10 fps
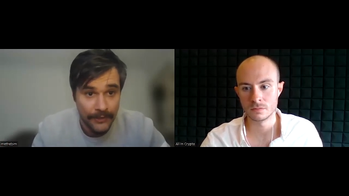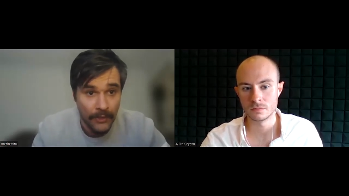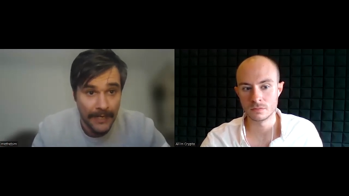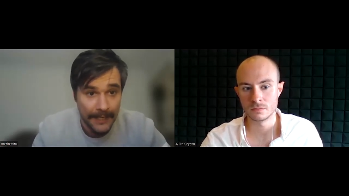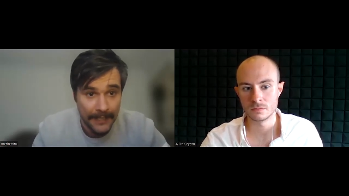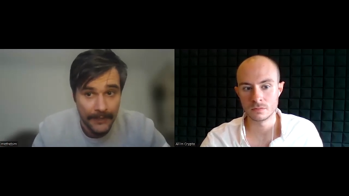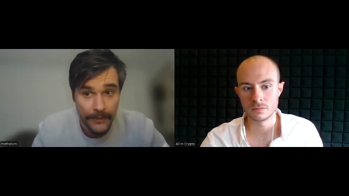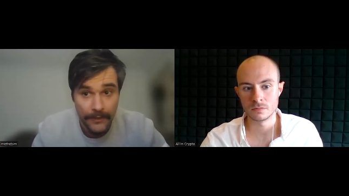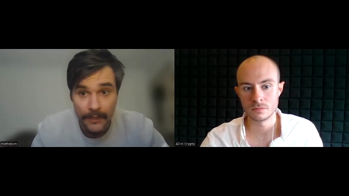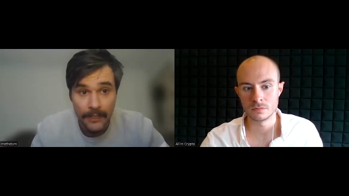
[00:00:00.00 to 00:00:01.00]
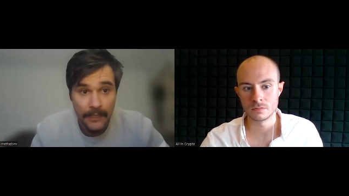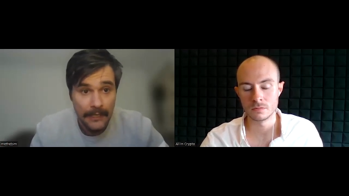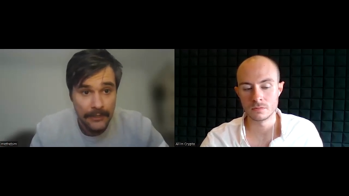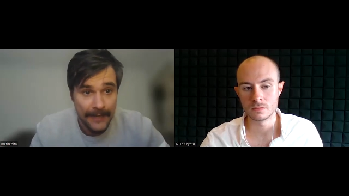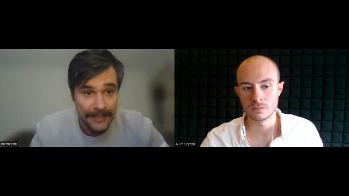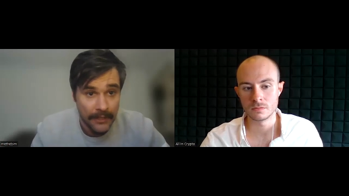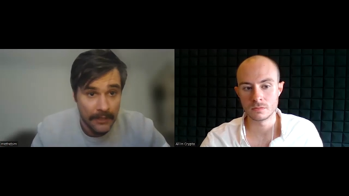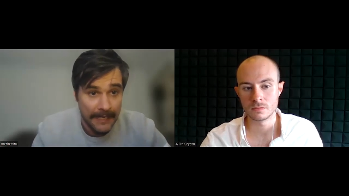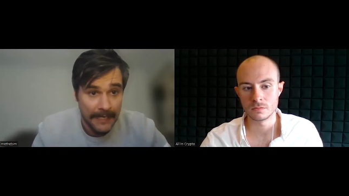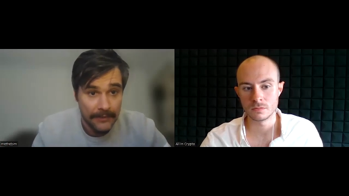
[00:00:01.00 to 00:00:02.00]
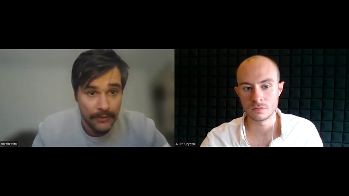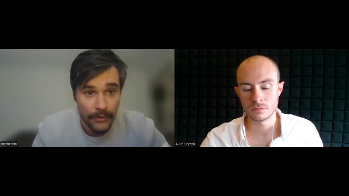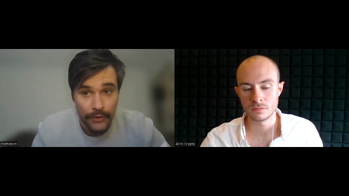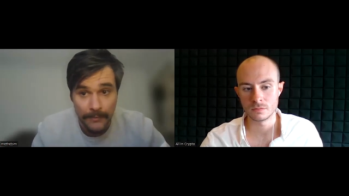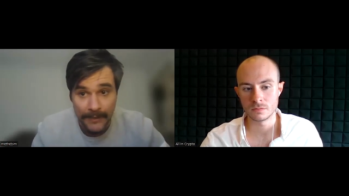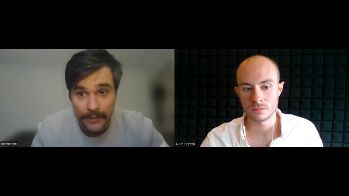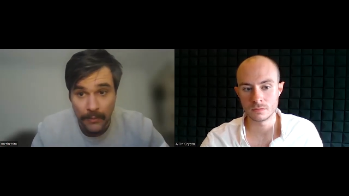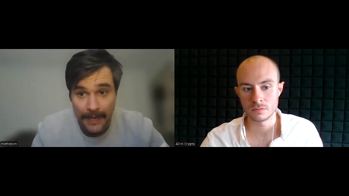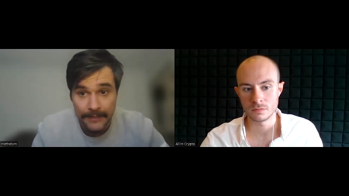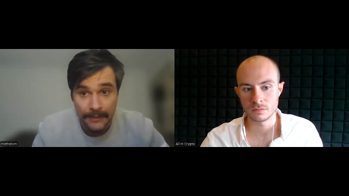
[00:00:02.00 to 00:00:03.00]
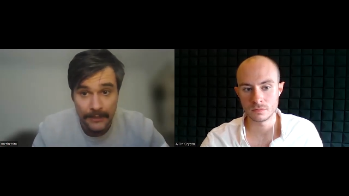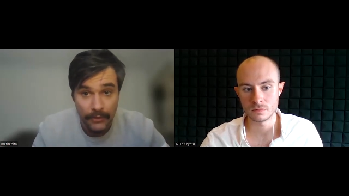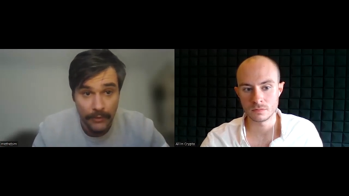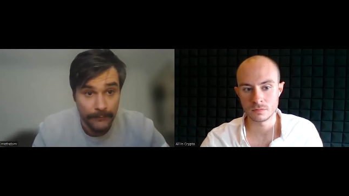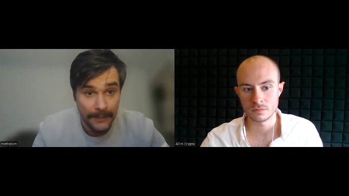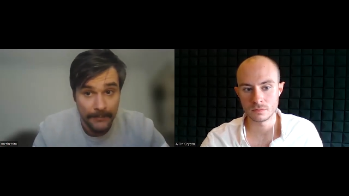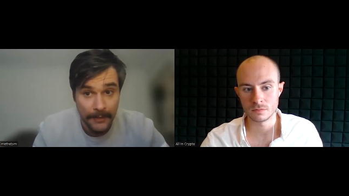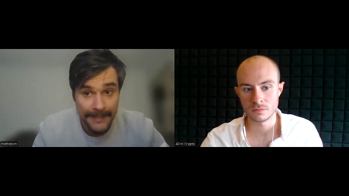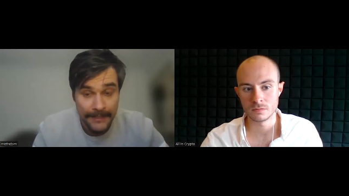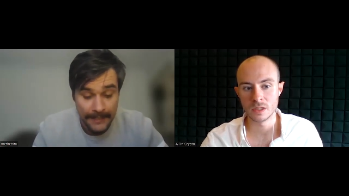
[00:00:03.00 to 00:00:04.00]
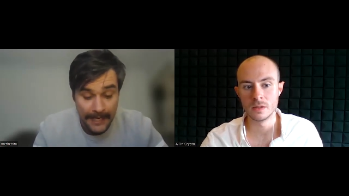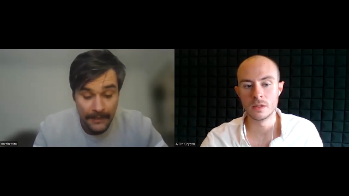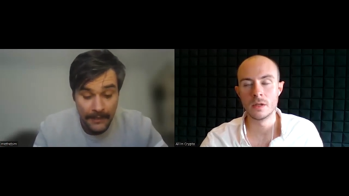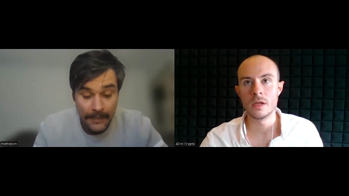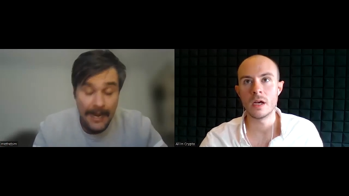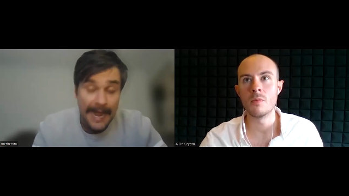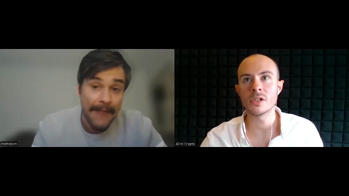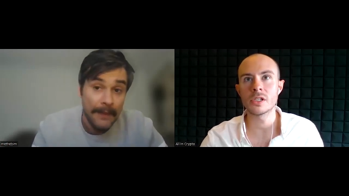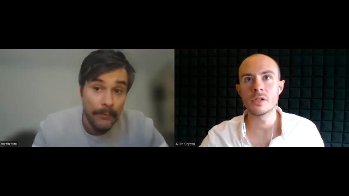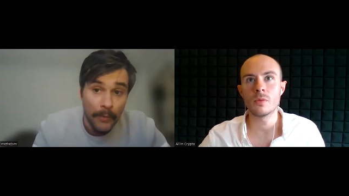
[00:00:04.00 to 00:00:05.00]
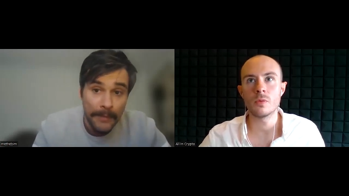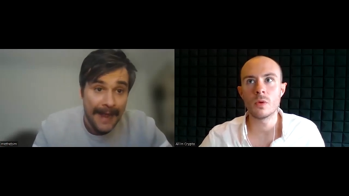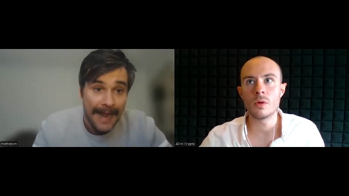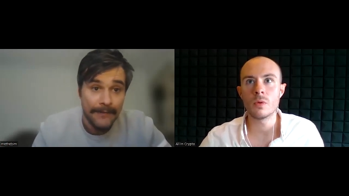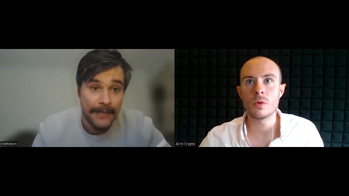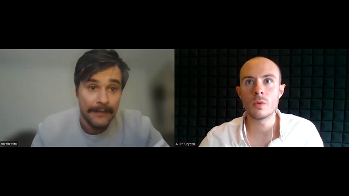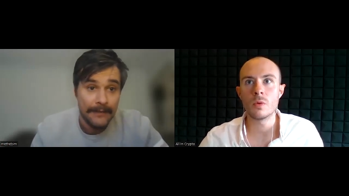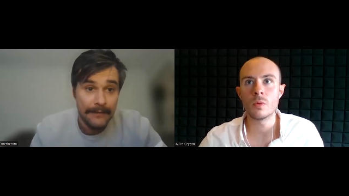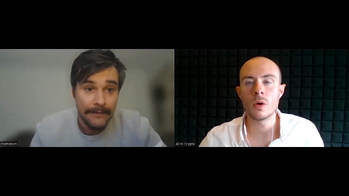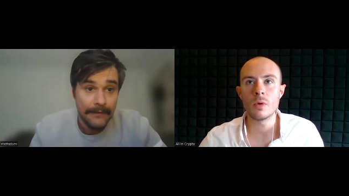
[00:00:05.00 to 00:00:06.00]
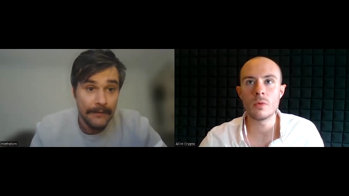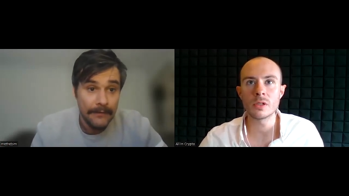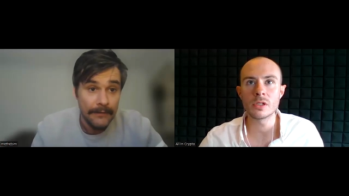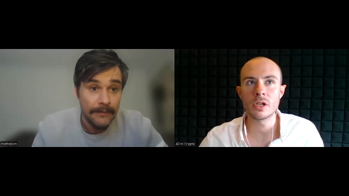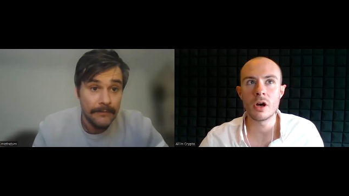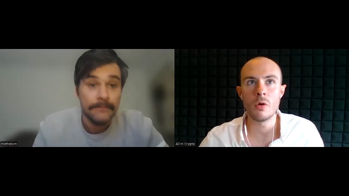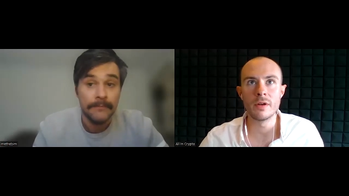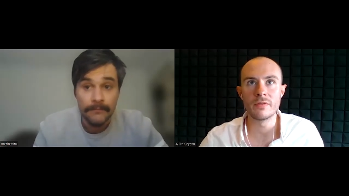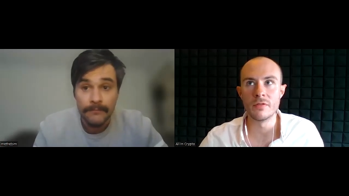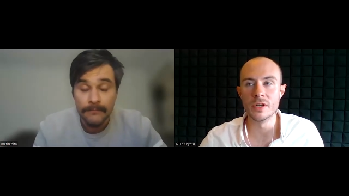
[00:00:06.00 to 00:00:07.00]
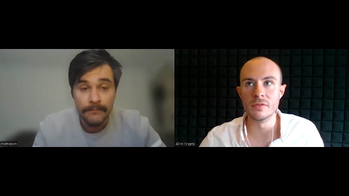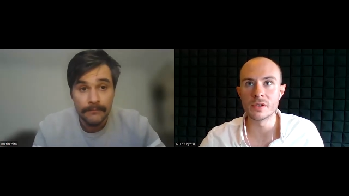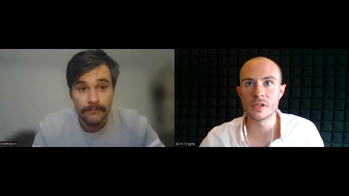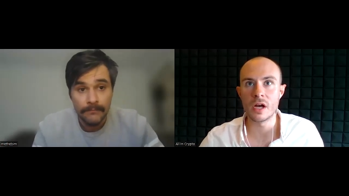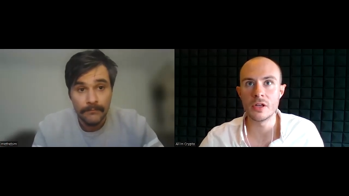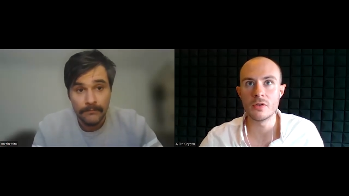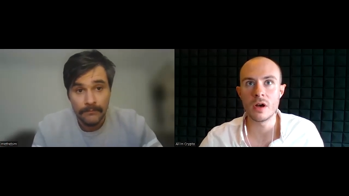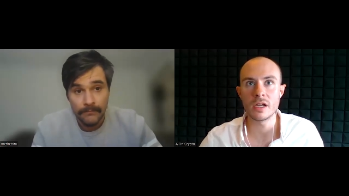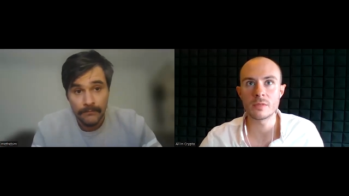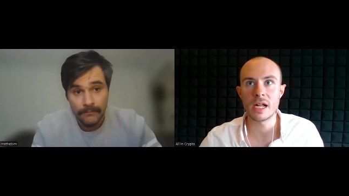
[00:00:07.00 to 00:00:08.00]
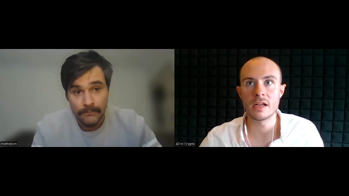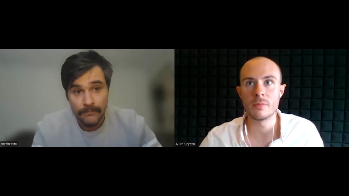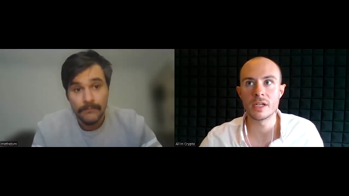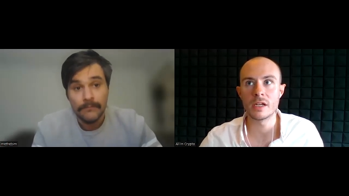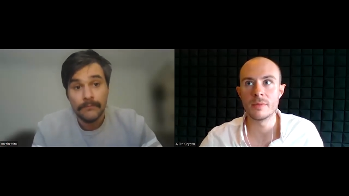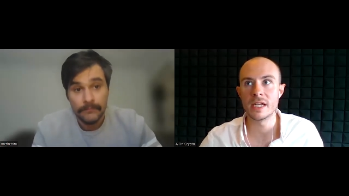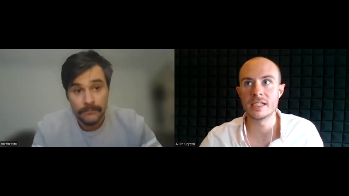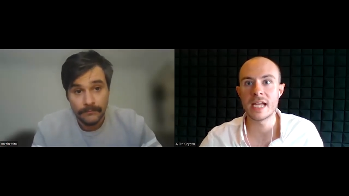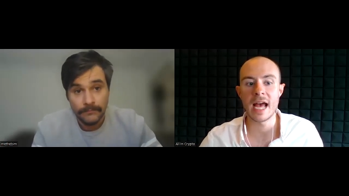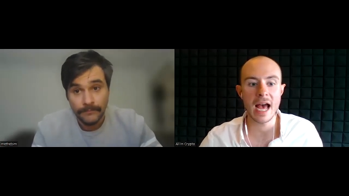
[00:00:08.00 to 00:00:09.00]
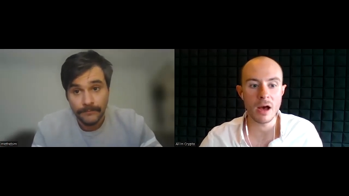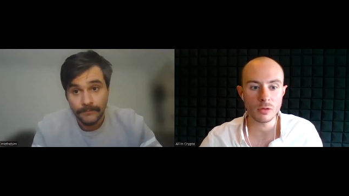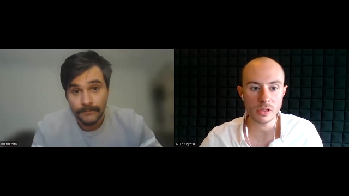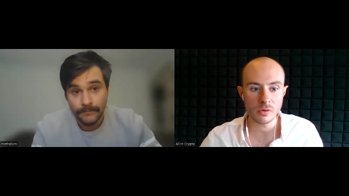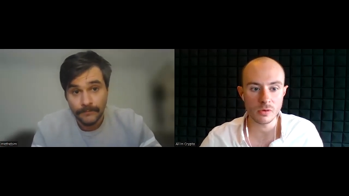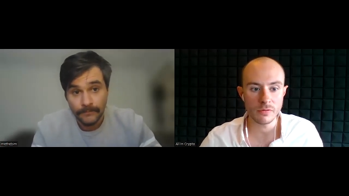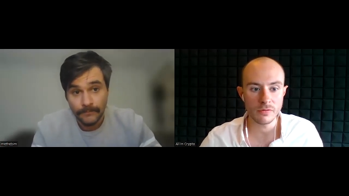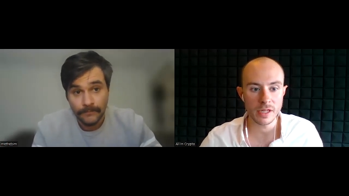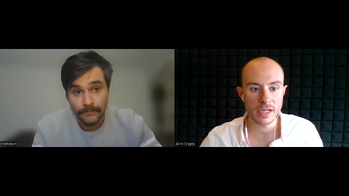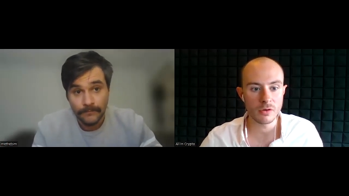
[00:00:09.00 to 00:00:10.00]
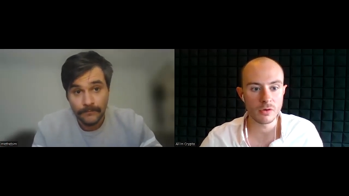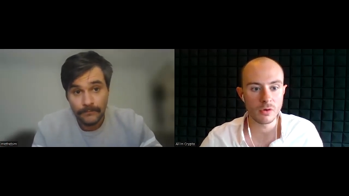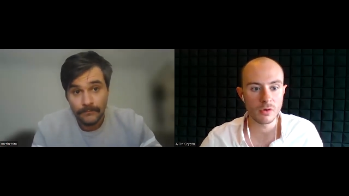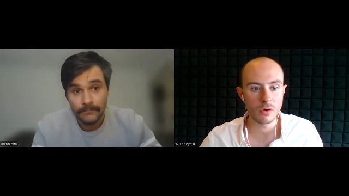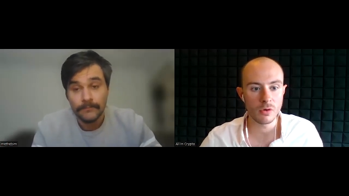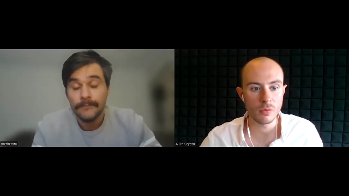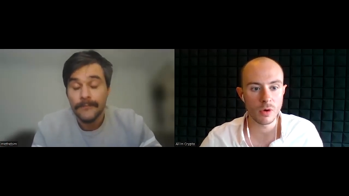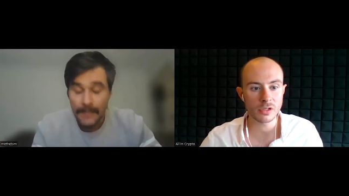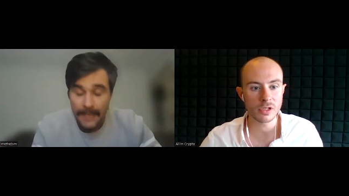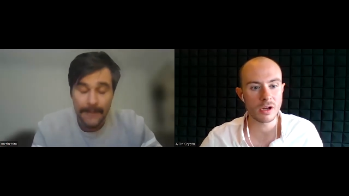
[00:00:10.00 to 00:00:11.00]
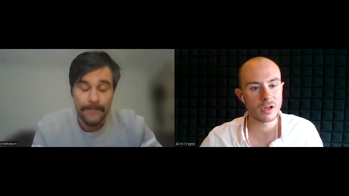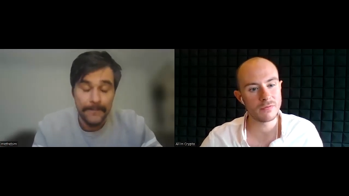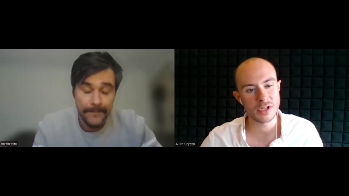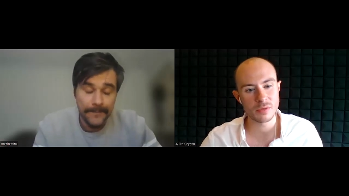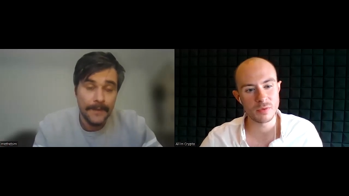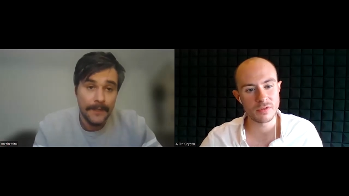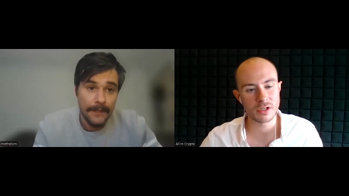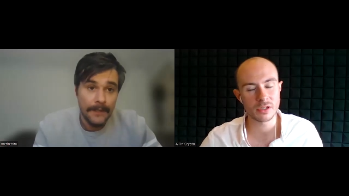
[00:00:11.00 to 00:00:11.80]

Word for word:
Speaker 1: on Cardano. So that's going to be sort of two months away until it's sort of fully implemented again. And, and then the, we'll be behaving.
Speaker 2: What, what, what's the goal with governance? Are you guys planning on becoming a DAO sort of thing, or or, or what's yeah. the kind of vision with?